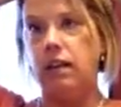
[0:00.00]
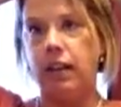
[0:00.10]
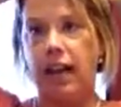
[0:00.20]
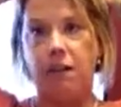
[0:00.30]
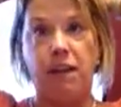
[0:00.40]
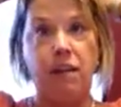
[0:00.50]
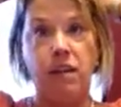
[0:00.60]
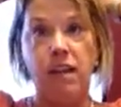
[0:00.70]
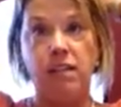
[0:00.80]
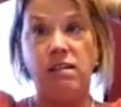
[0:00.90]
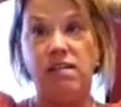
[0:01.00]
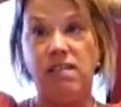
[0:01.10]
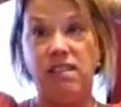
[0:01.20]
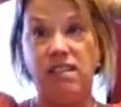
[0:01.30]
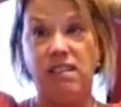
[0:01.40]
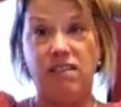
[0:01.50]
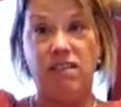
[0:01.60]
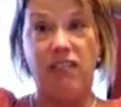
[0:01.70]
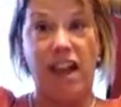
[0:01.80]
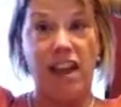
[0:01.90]
count on,
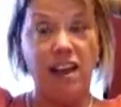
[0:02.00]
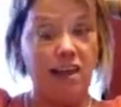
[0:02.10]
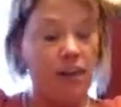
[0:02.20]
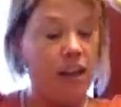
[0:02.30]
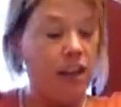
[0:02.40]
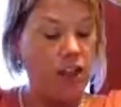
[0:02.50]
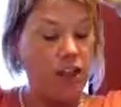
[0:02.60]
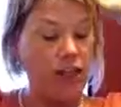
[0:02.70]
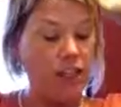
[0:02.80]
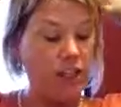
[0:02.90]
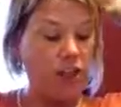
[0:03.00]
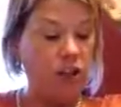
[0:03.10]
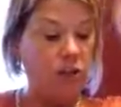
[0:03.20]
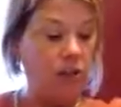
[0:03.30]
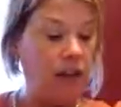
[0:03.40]
5, 3 and 2.